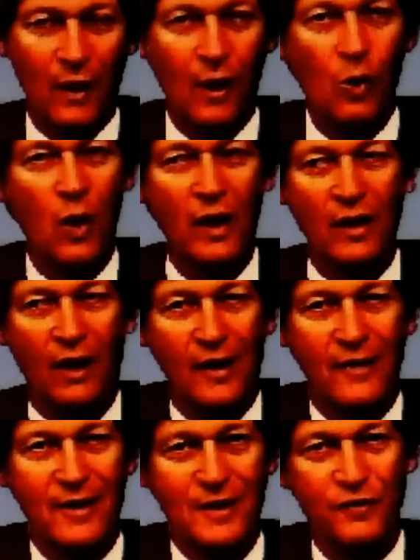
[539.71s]
Well, what
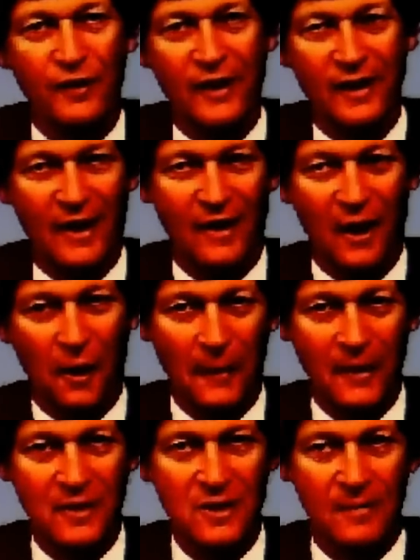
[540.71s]
are these finite
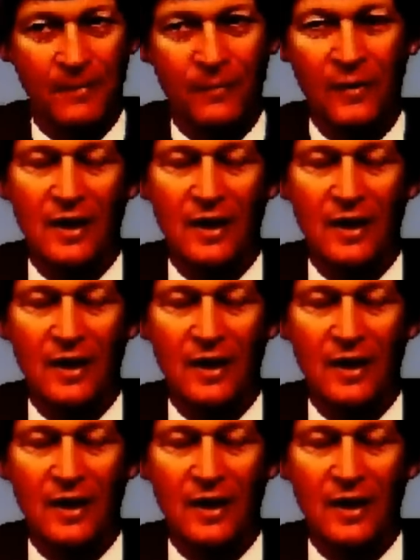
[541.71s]
elements?